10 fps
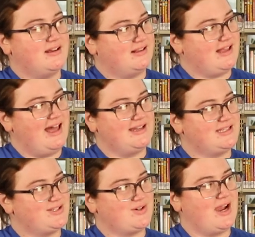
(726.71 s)

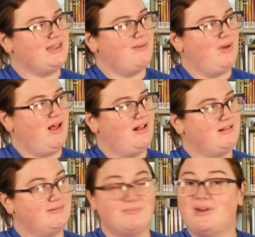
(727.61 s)
Gladys tried them
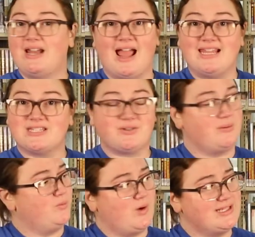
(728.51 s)
all, but ice
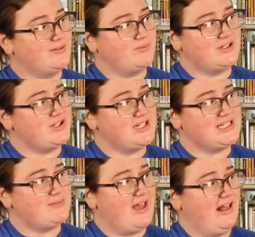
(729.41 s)
cream wasn't what she
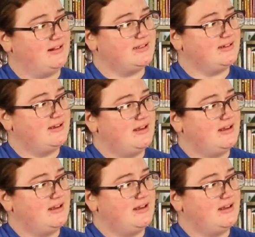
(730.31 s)
smelled.